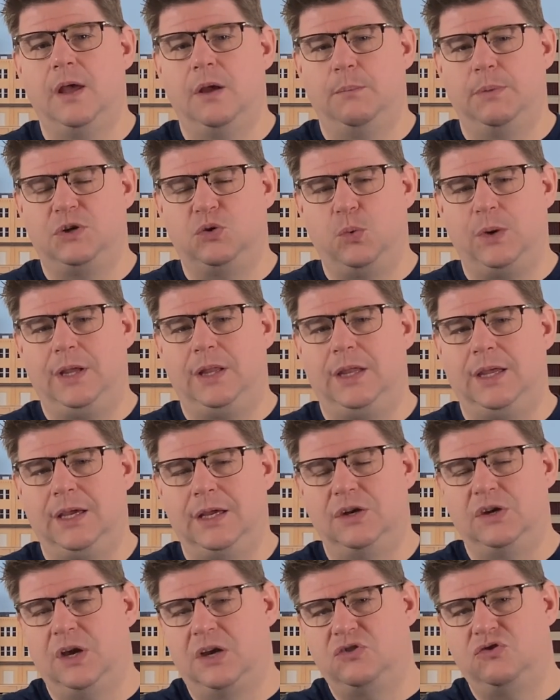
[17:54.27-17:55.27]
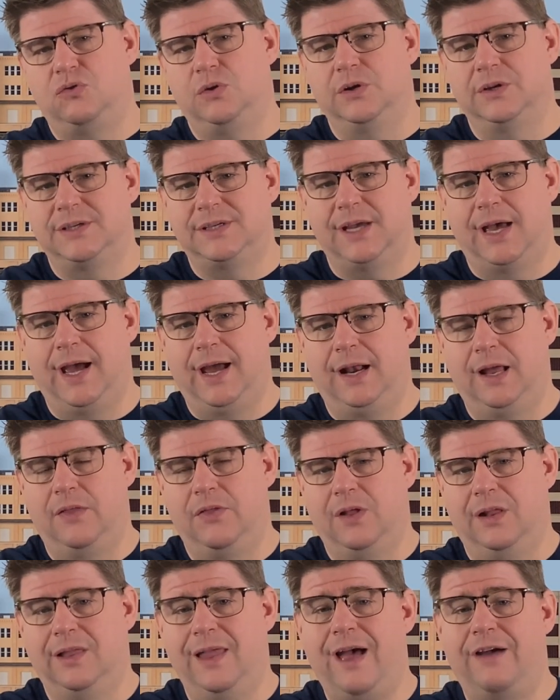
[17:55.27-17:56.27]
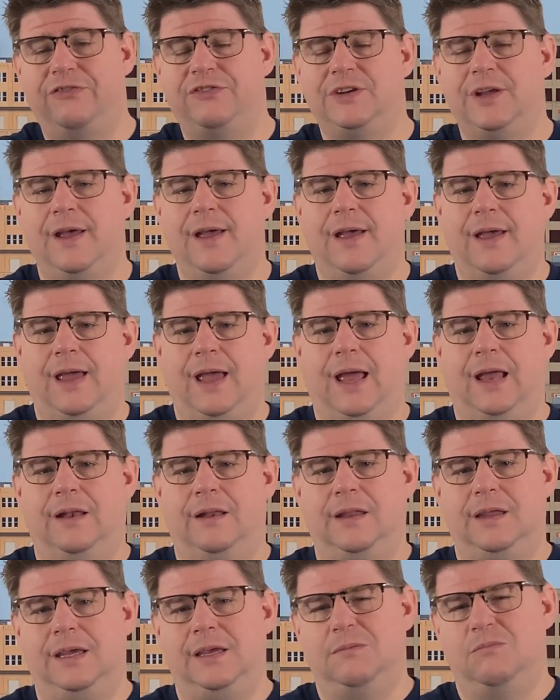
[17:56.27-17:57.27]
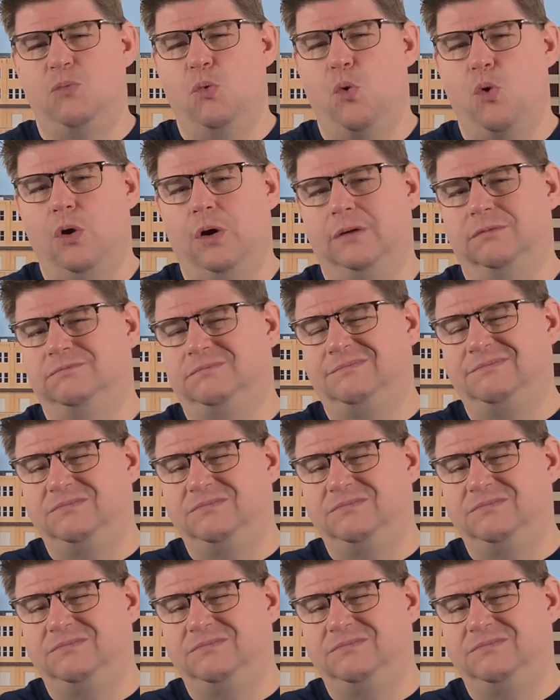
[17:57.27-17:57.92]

between the industrial side on the left and the more